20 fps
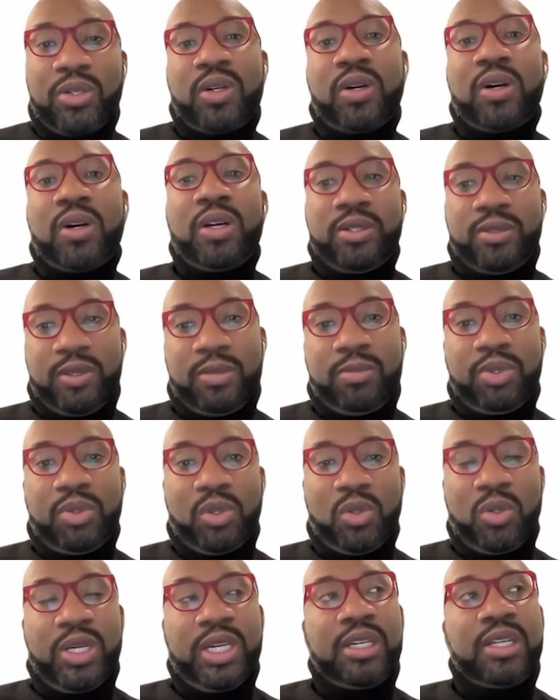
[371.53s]
or
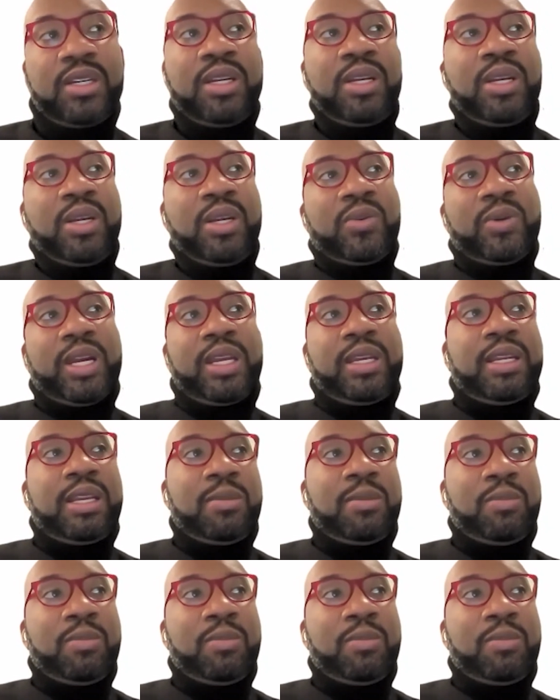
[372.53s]
underemployed, right?